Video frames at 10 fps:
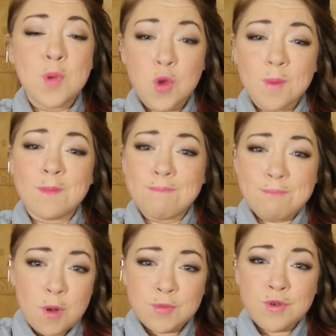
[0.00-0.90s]
boom,
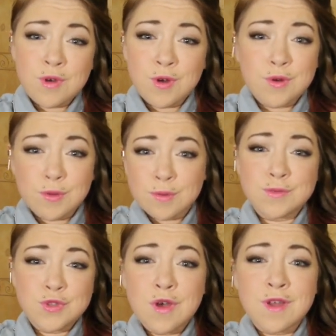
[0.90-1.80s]
Bob's your
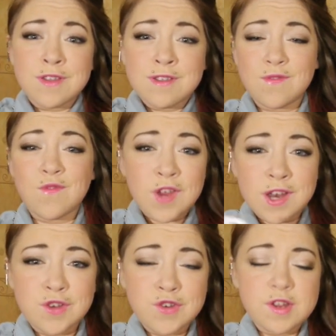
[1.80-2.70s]
uncle, done
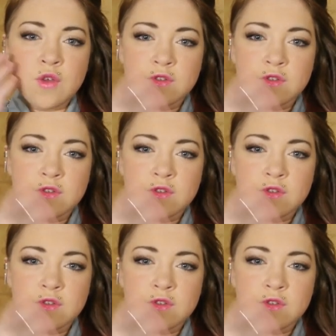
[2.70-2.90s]
finished.